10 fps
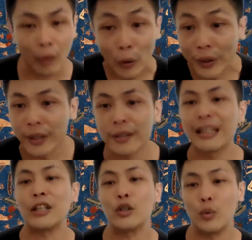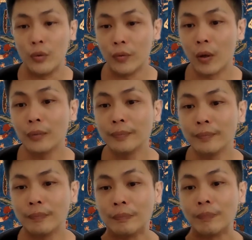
or in textual form